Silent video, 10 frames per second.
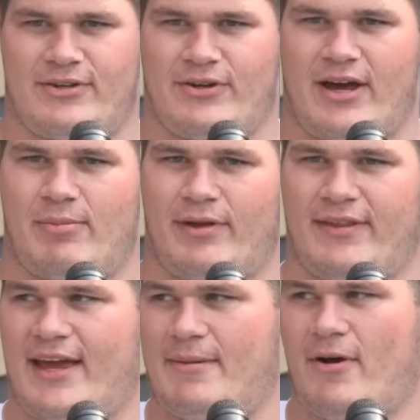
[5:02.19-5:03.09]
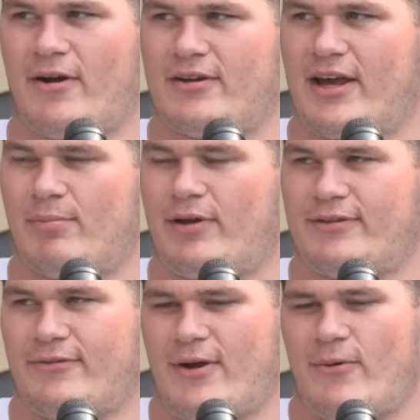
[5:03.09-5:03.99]
you know, you got to play the game hard. You got to play it
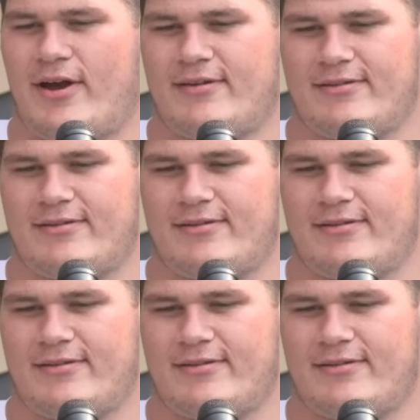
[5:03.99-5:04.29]
the right way.